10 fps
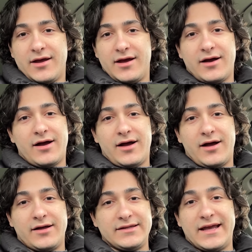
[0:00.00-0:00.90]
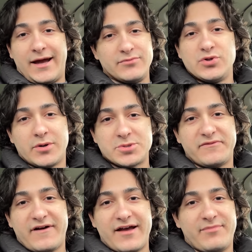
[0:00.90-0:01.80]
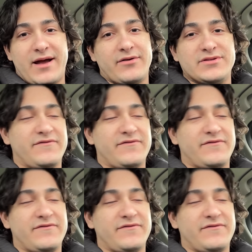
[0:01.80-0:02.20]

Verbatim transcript: Uh, yeah, I'm 205 pounds.